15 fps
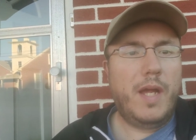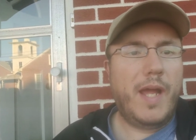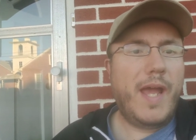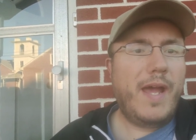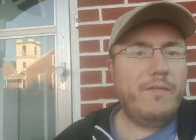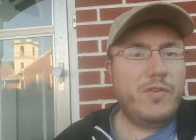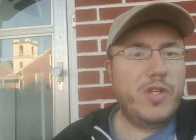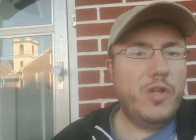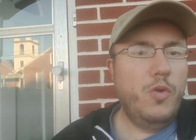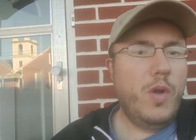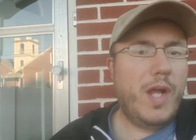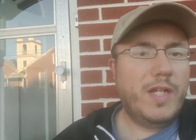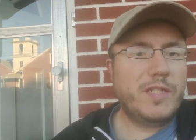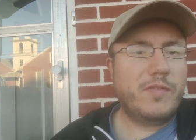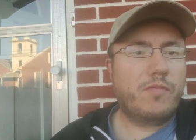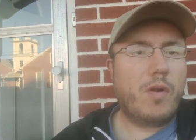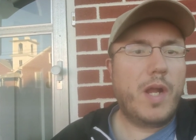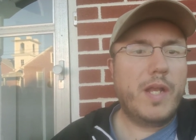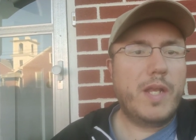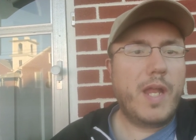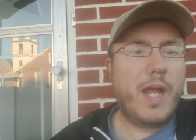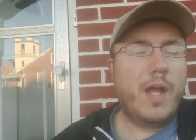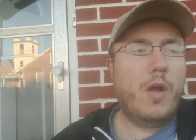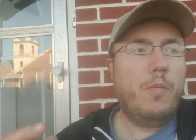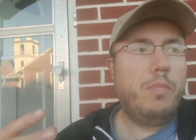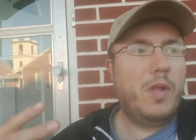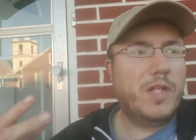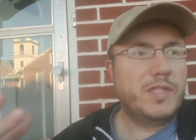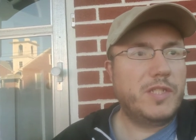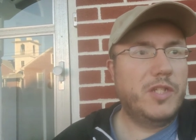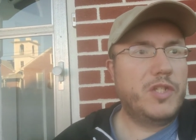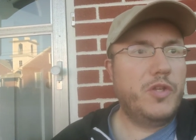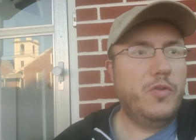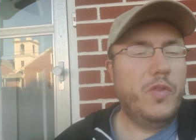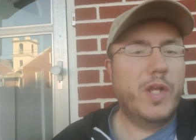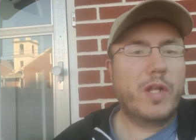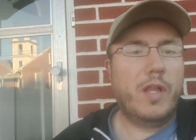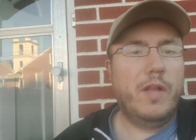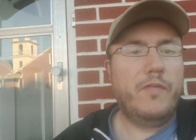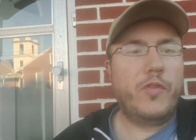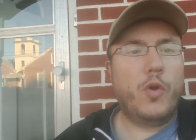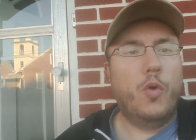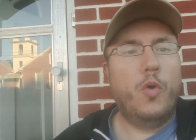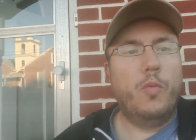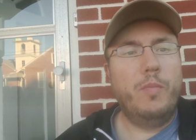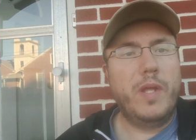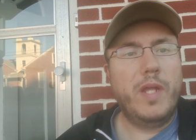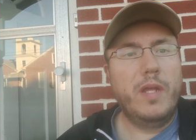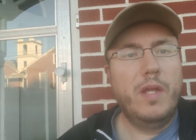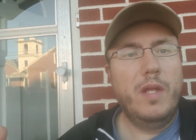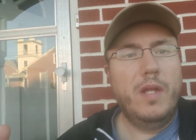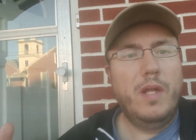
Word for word: I have two as of right now, plus the two that Cliff told me.